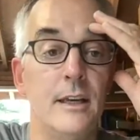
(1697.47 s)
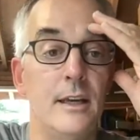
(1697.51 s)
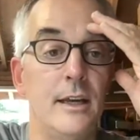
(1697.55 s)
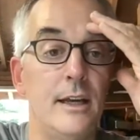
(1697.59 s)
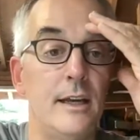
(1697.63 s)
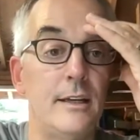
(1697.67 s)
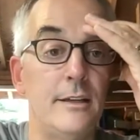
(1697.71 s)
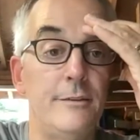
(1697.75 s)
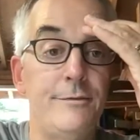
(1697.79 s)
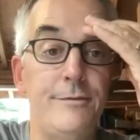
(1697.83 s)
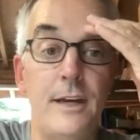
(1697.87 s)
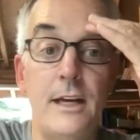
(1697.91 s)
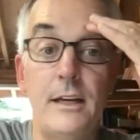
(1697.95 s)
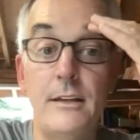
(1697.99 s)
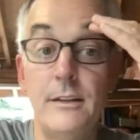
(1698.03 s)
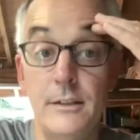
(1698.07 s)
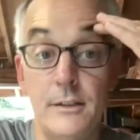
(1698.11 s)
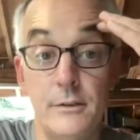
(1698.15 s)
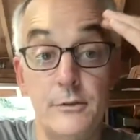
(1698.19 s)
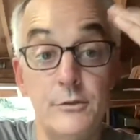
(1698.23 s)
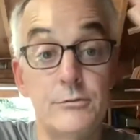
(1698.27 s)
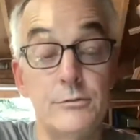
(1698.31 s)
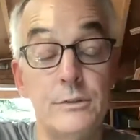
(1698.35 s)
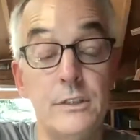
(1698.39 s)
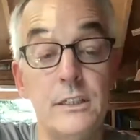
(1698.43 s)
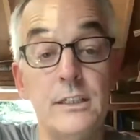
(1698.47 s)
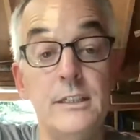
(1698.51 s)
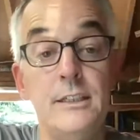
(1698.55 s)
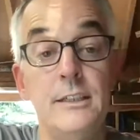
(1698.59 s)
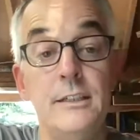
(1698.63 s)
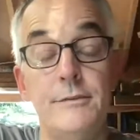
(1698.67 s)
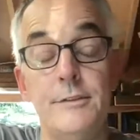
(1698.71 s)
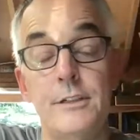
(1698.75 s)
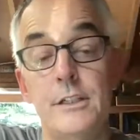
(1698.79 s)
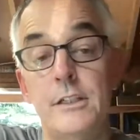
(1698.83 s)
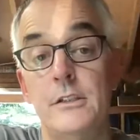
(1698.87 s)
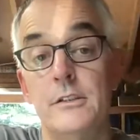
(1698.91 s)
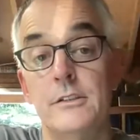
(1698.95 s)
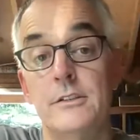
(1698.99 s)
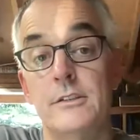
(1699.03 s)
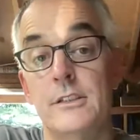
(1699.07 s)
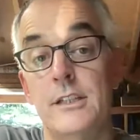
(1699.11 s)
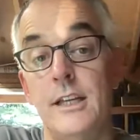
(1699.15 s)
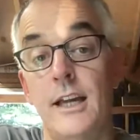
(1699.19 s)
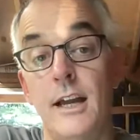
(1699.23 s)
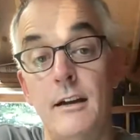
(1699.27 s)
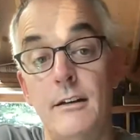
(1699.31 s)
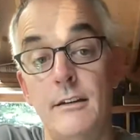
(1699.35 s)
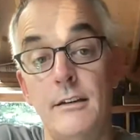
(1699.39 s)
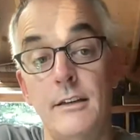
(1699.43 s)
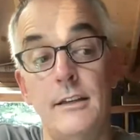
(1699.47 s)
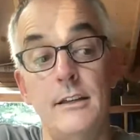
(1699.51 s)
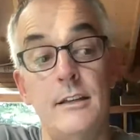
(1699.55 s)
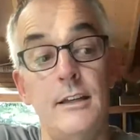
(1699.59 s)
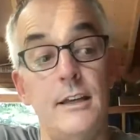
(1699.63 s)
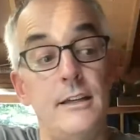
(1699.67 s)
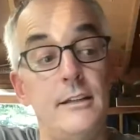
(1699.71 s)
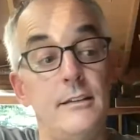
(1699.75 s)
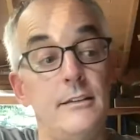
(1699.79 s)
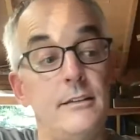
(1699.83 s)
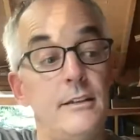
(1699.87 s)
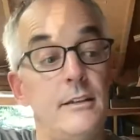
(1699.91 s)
And he found that it was really difficult to calculate